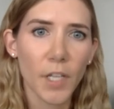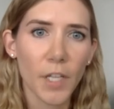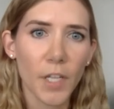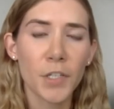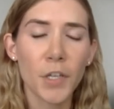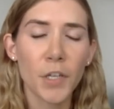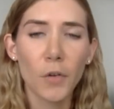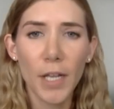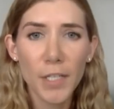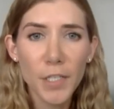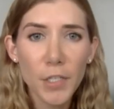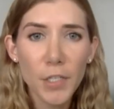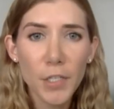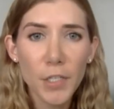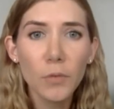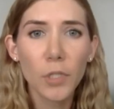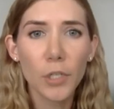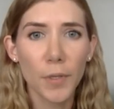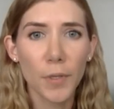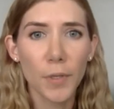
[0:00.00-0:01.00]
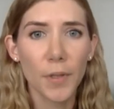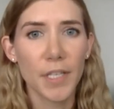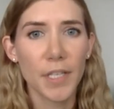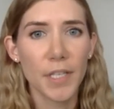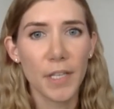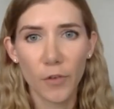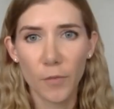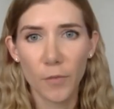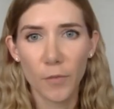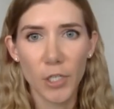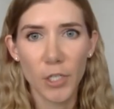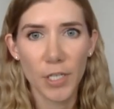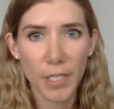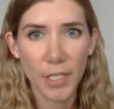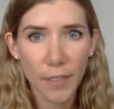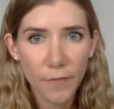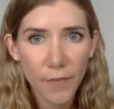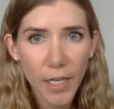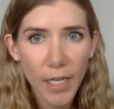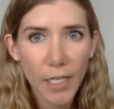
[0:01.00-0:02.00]
So as you learn where this information is
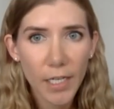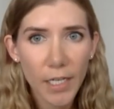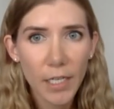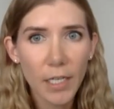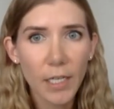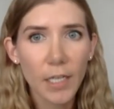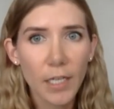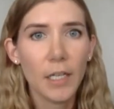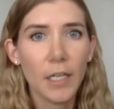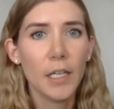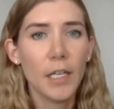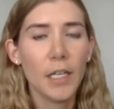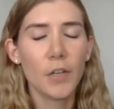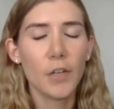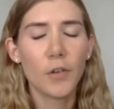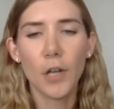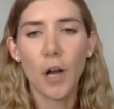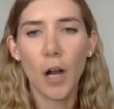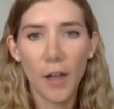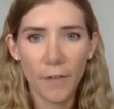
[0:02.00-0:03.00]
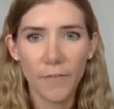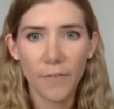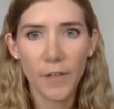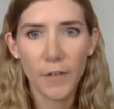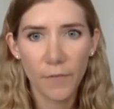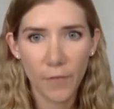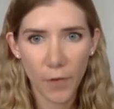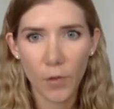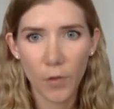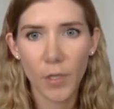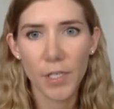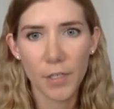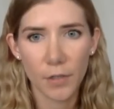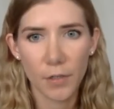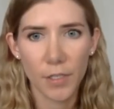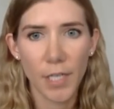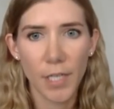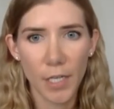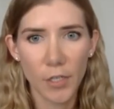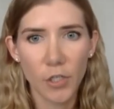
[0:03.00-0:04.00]
conveyed, you can often focus
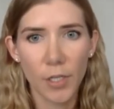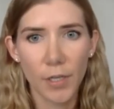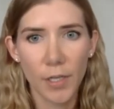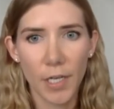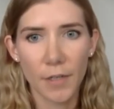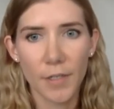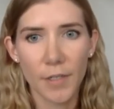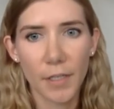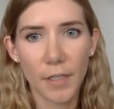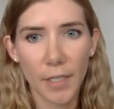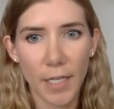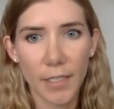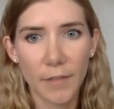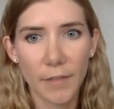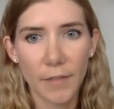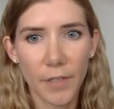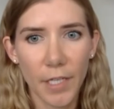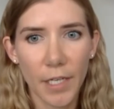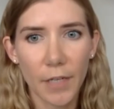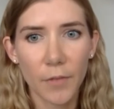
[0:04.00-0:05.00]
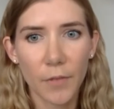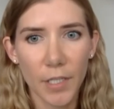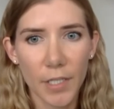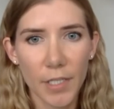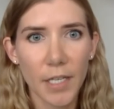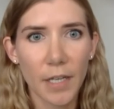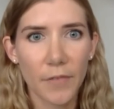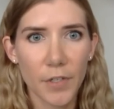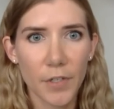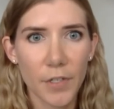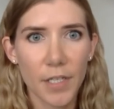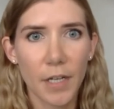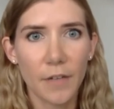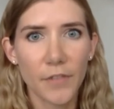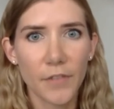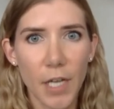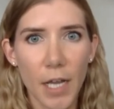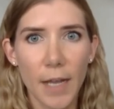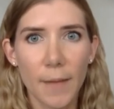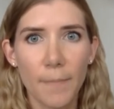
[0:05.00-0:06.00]
your attention there selectively and really save yourself
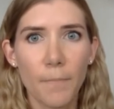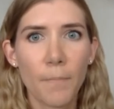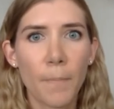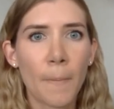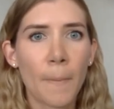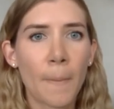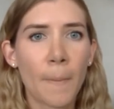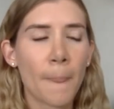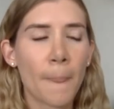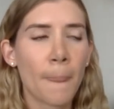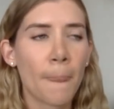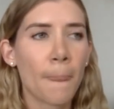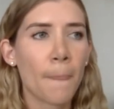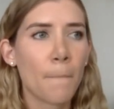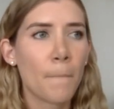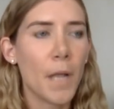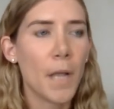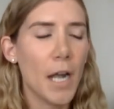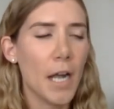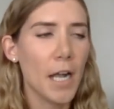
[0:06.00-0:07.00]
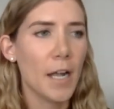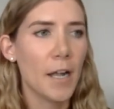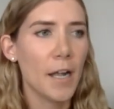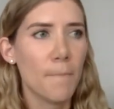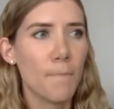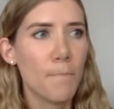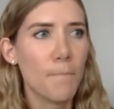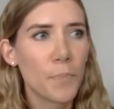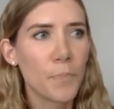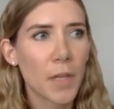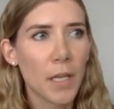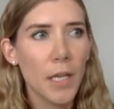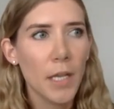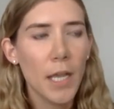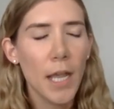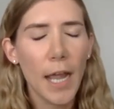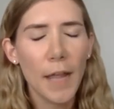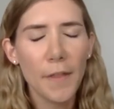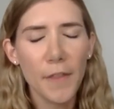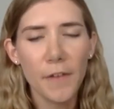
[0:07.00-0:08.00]
time. Um,
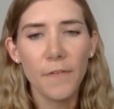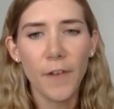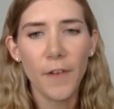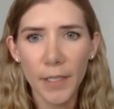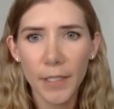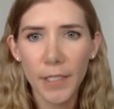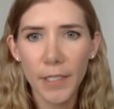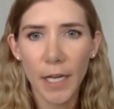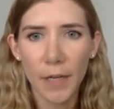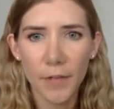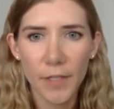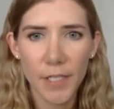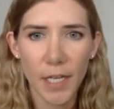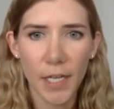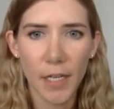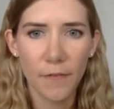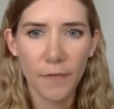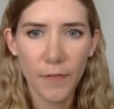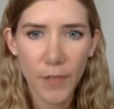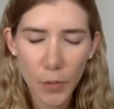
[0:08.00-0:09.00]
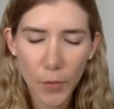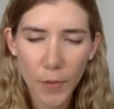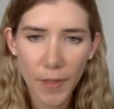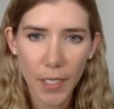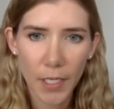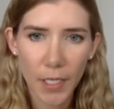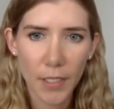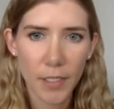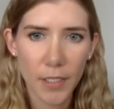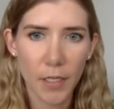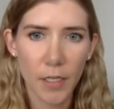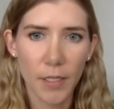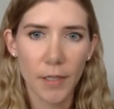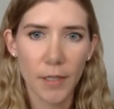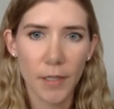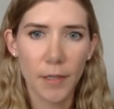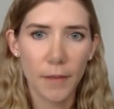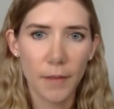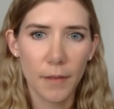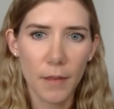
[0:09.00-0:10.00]
and then finally, I would say a few things
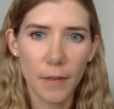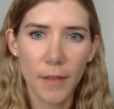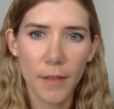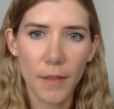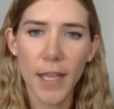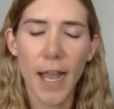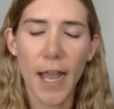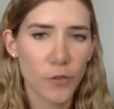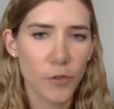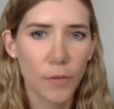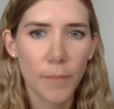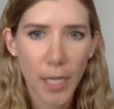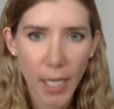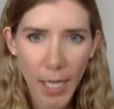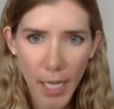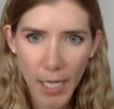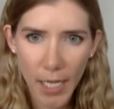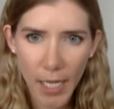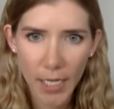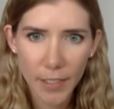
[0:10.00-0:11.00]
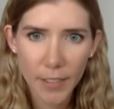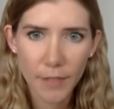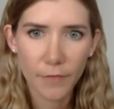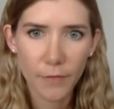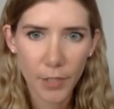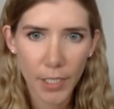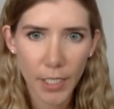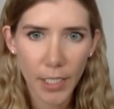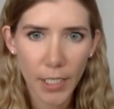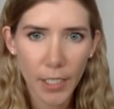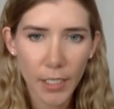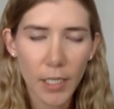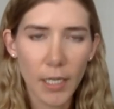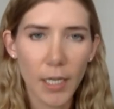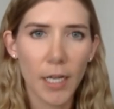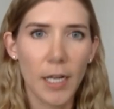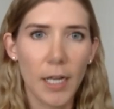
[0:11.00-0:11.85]
on the actual mechanics of reading.